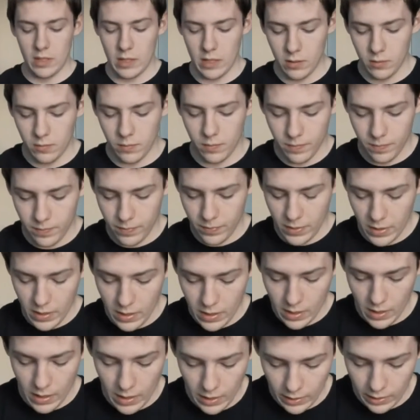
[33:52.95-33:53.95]
down
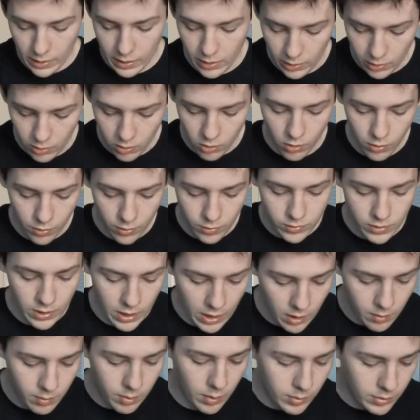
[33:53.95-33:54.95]
and getting all those
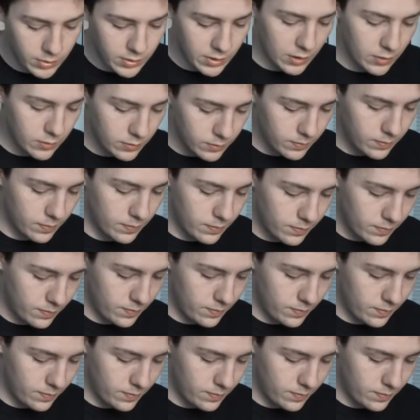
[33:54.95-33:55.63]
air bubbles out.